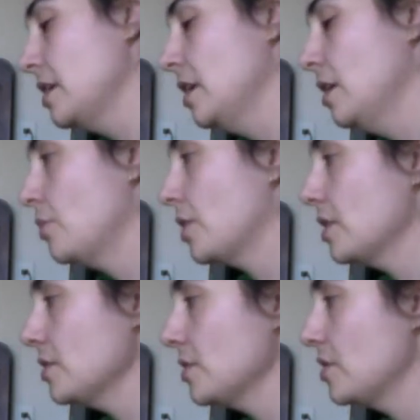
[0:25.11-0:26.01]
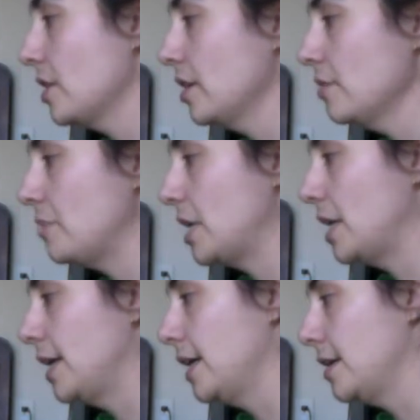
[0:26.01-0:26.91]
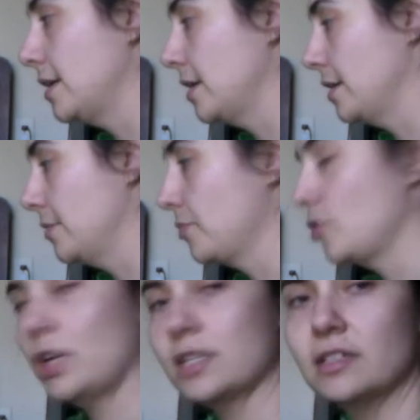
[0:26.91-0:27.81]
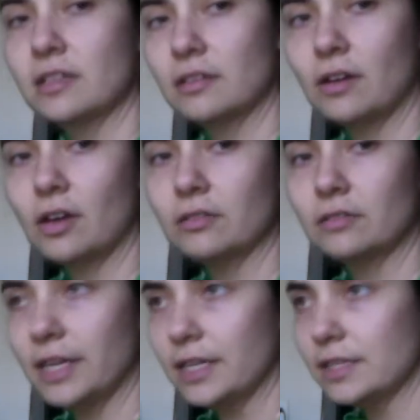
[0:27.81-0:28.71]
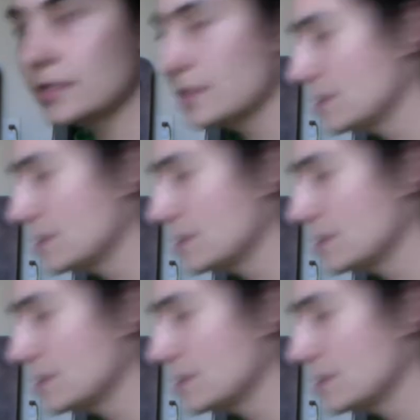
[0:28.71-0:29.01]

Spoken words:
We're going to start by crossing our legs